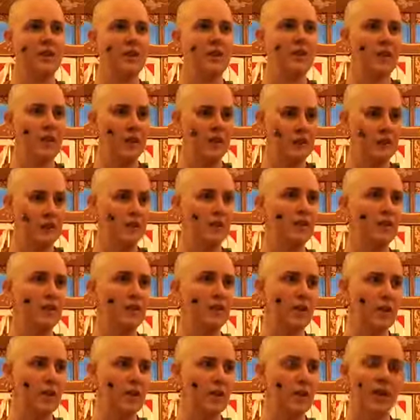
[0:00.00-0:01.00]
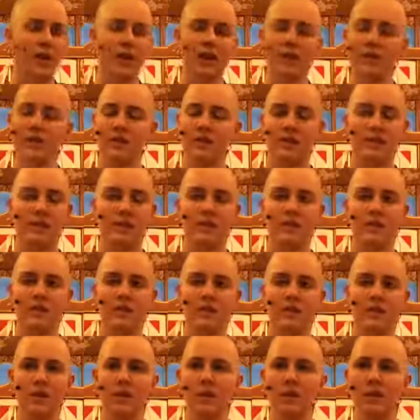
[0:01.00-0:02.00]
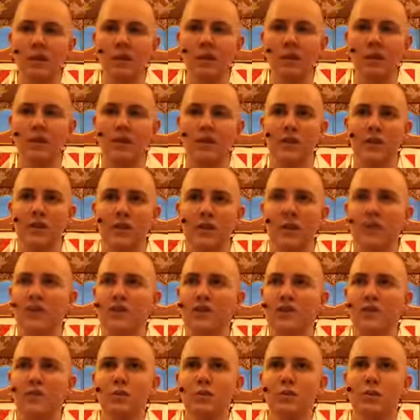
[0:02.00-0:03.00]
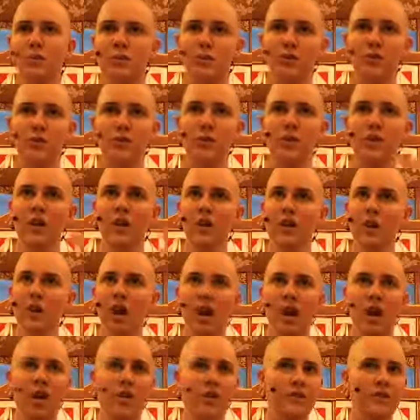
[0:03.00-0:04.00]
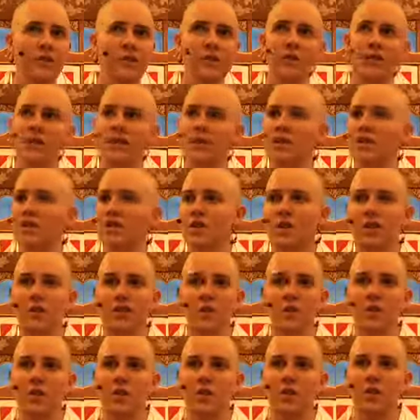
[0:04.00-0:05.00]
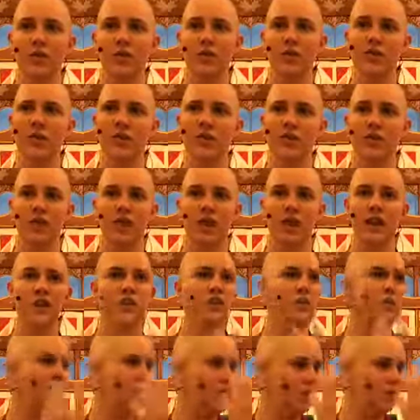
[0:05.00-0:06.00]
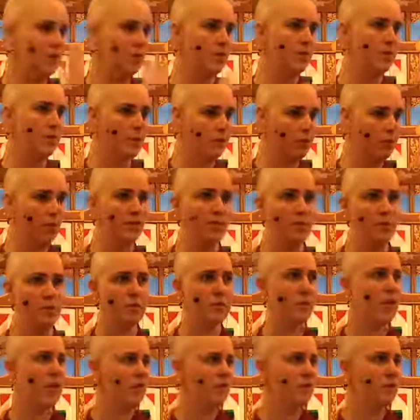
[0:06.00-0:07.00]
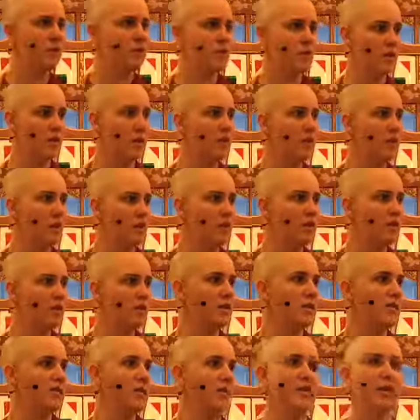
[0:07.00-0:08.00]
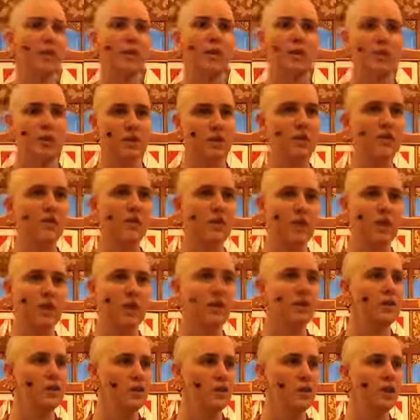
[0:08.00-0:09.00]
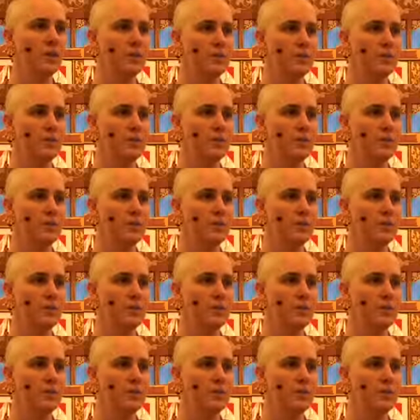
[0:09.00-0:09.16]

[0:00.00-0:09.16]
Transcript: Absolutely. Yeah, it's one of the best ways to move all of these teachings that we've heard intellectually, to really move them down into the heart. Absolutely. Yeah.